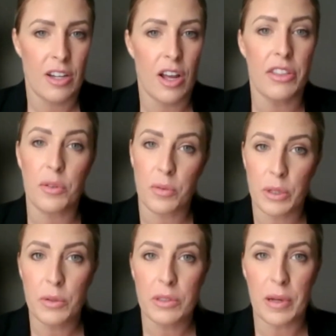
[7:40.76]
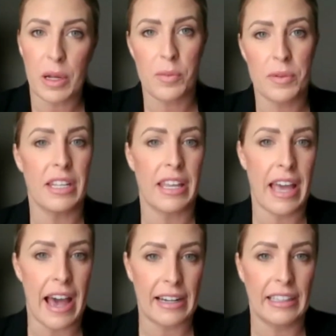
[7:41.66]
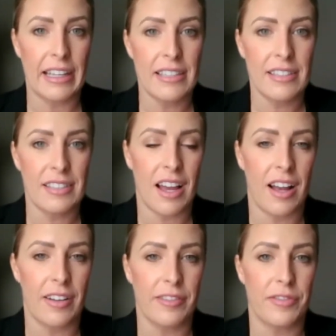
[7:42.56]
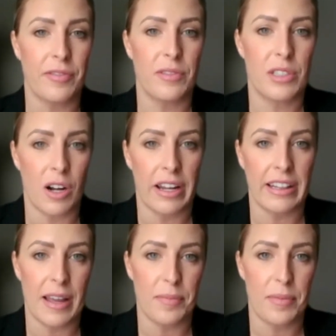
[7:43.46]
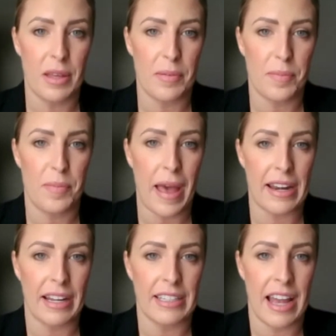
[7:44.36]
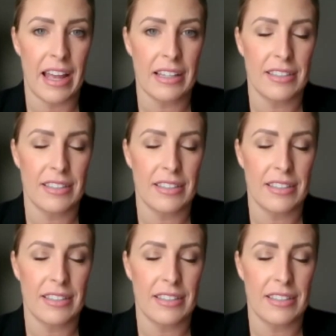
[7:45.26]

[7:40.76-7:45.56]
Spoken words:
not the root, but almost the catalyst of starting the panic attack.